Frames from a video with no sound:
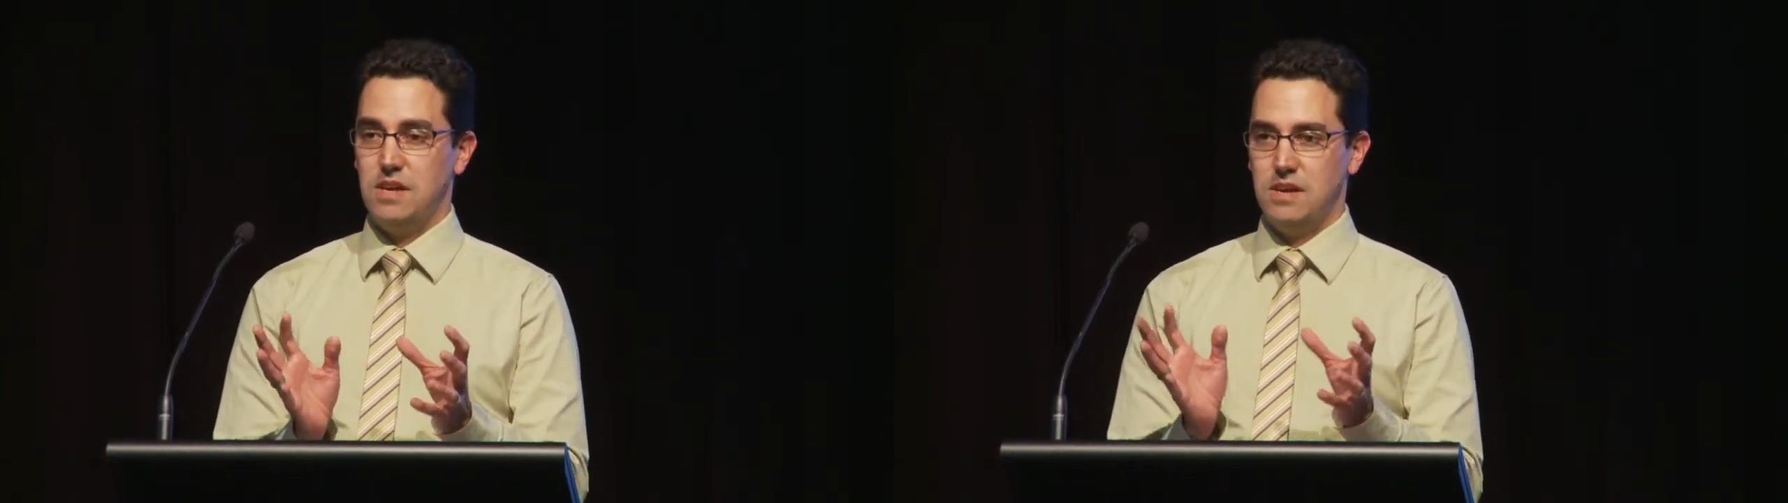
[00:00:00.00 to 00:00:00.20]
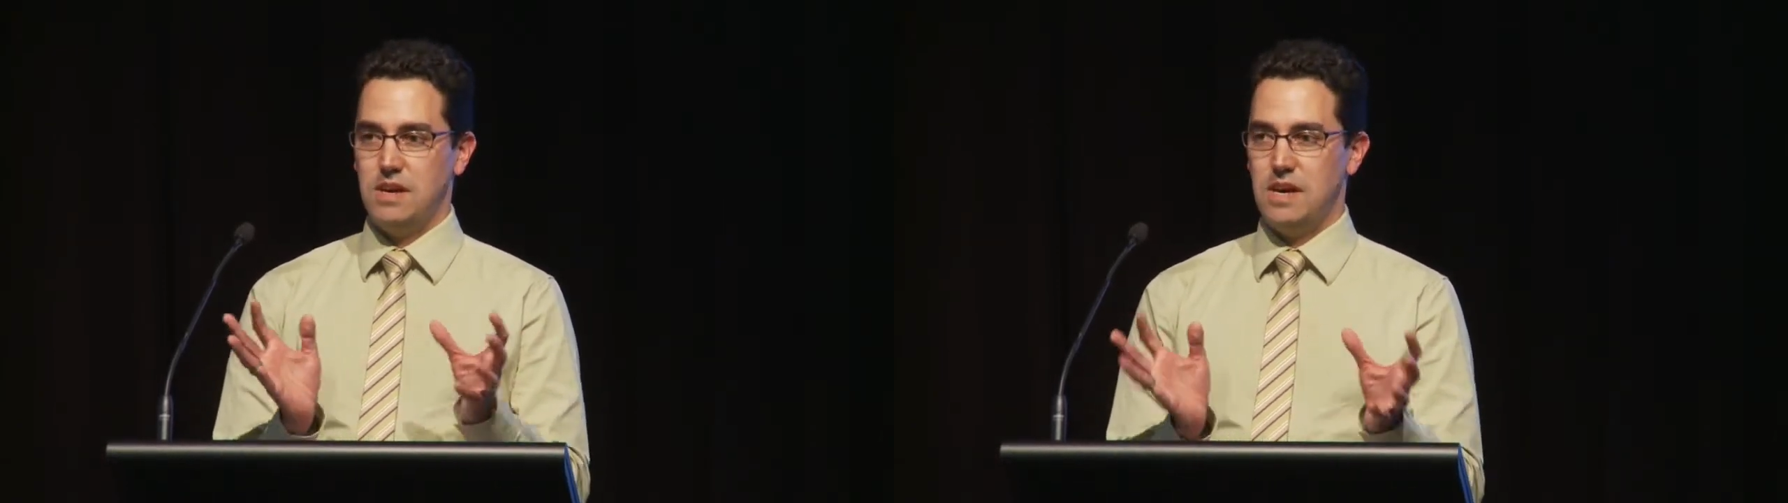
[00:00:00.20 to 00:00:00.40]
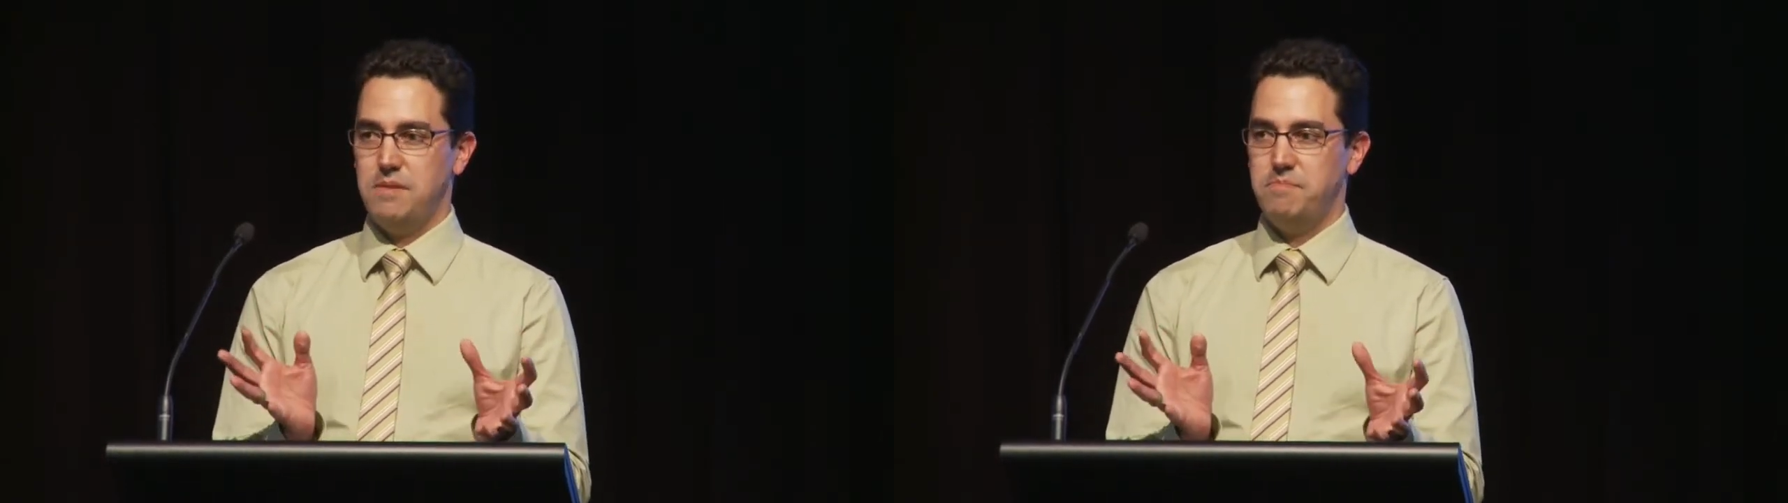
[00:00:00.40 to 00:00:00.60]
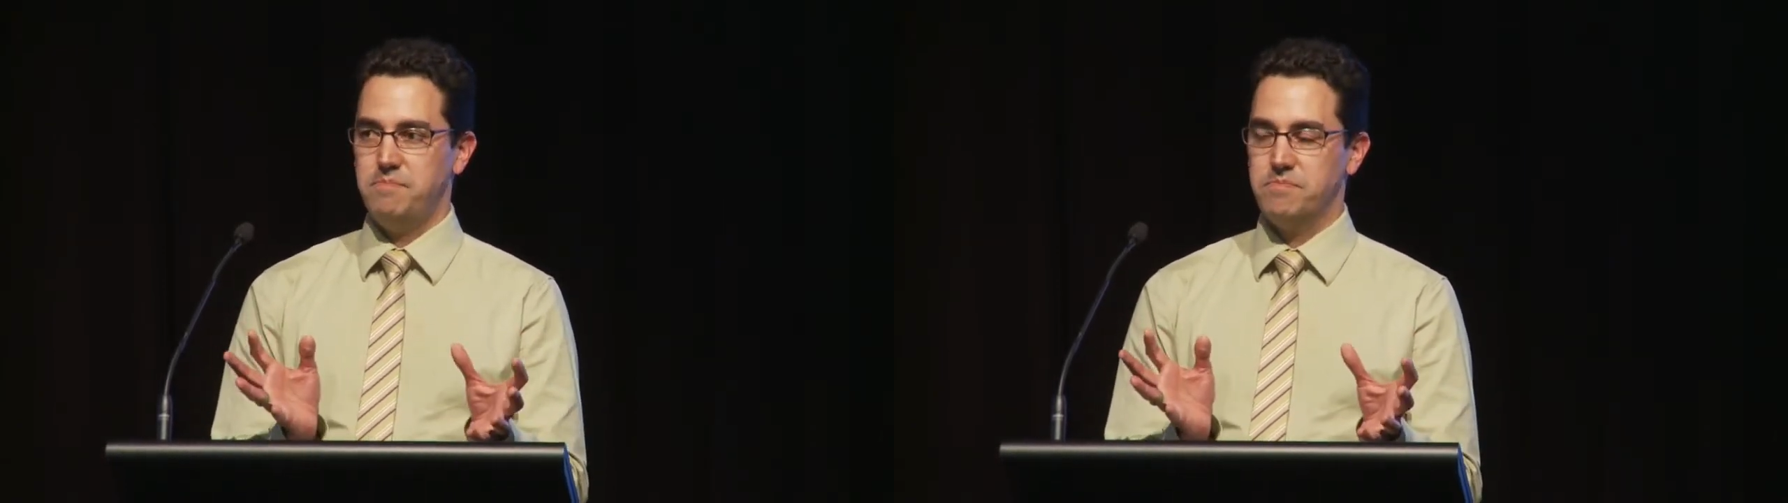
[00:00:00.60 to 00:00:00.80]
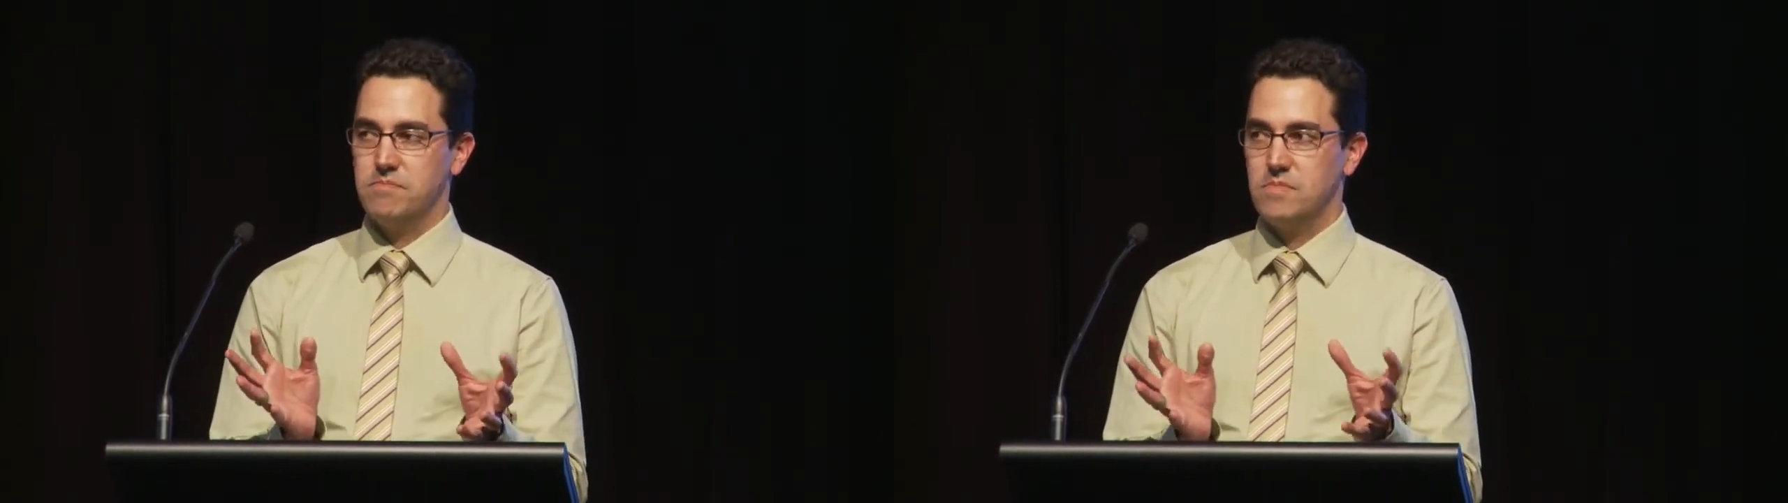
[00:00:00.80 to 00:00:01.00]

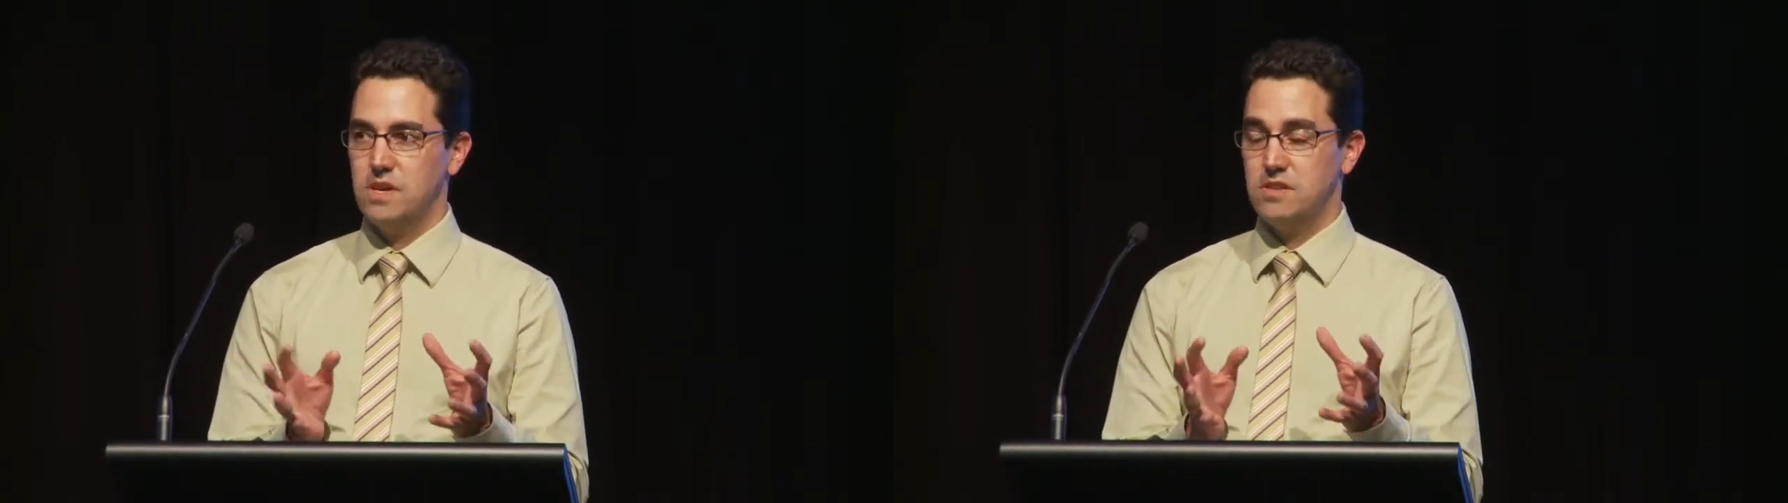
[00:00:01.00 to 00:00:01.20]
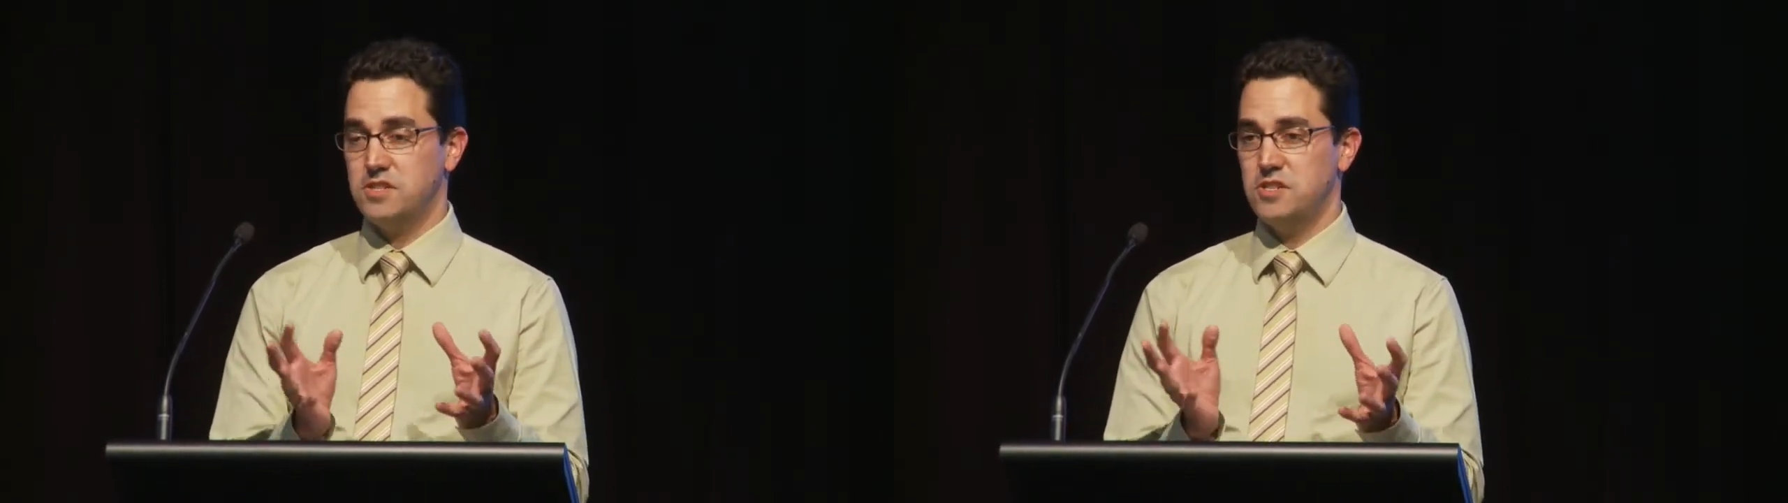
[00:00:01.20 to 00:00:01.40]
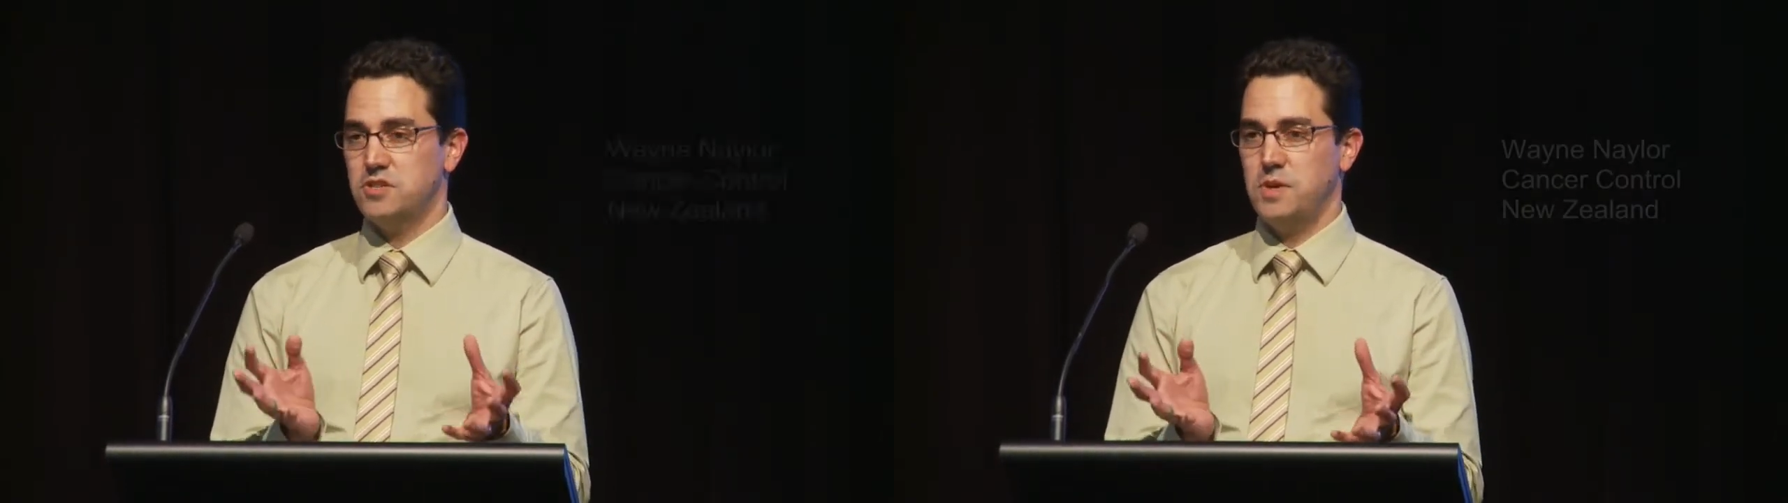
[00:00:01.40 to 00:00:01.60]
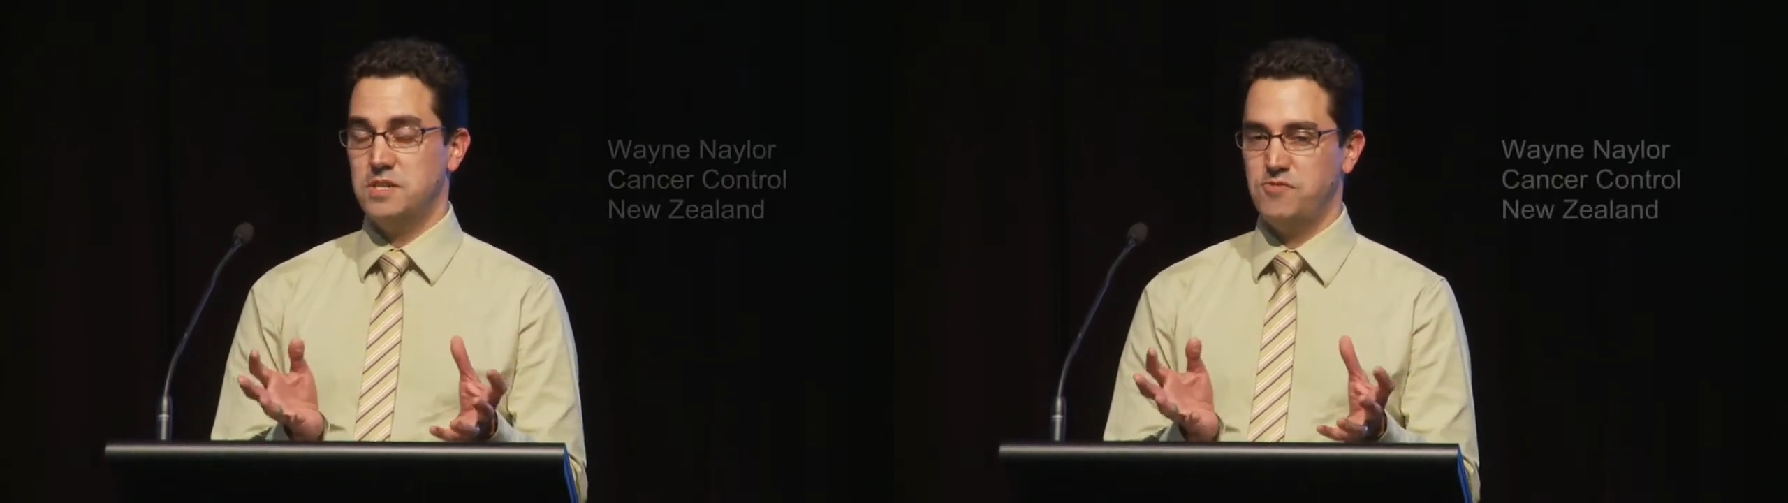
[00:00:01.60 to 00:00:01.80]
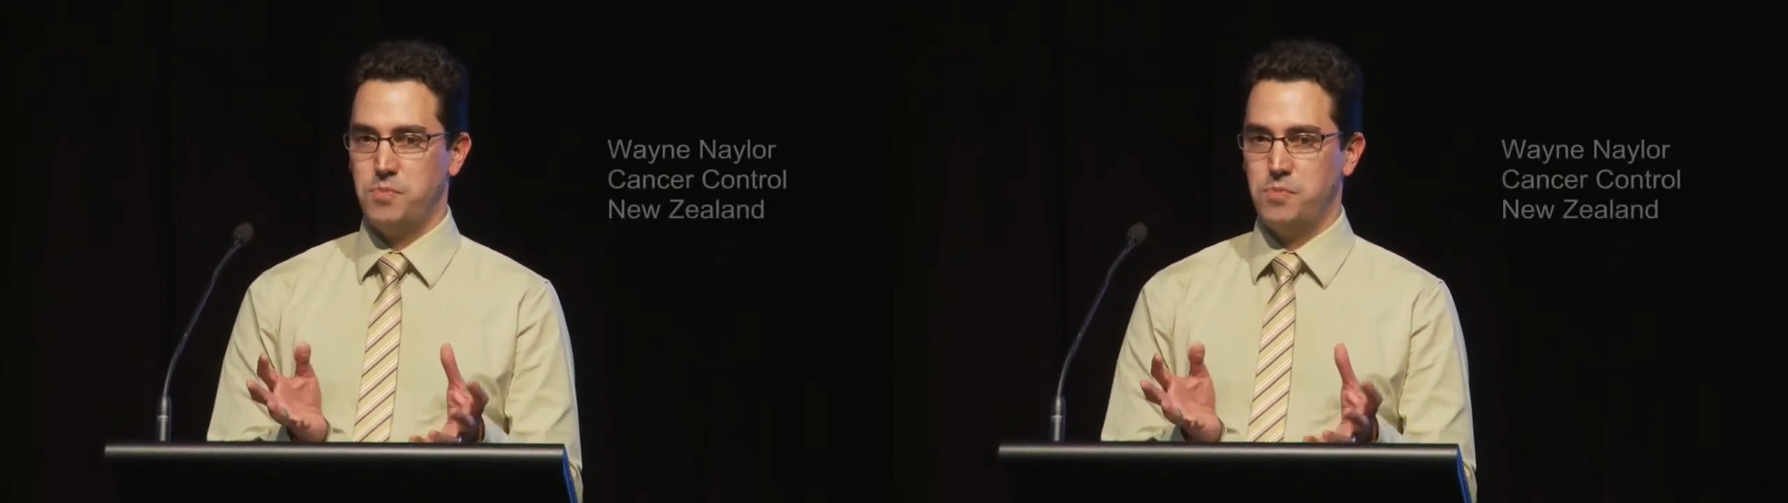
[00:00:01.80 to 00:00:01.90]
the situation